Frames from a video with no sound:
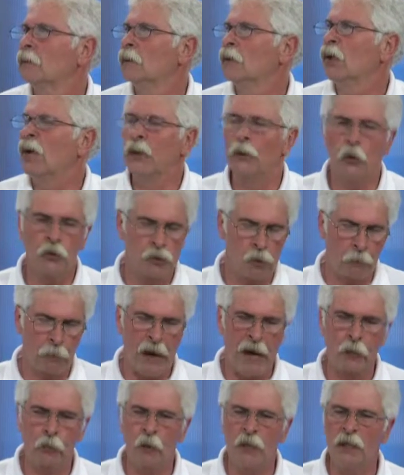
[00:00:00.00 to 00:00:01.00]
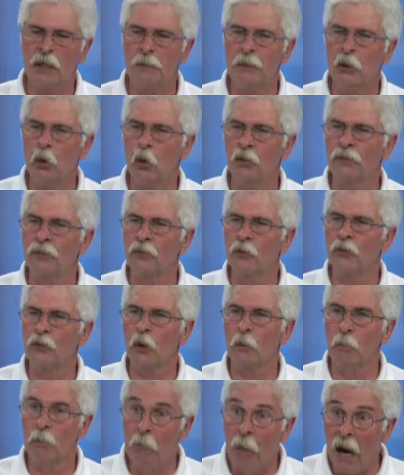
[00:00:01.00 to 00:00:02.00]
You know, I know there's a pathway going to be going through
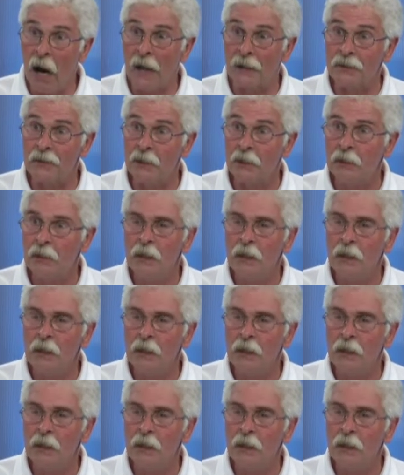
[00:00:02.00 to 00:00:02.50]
there, but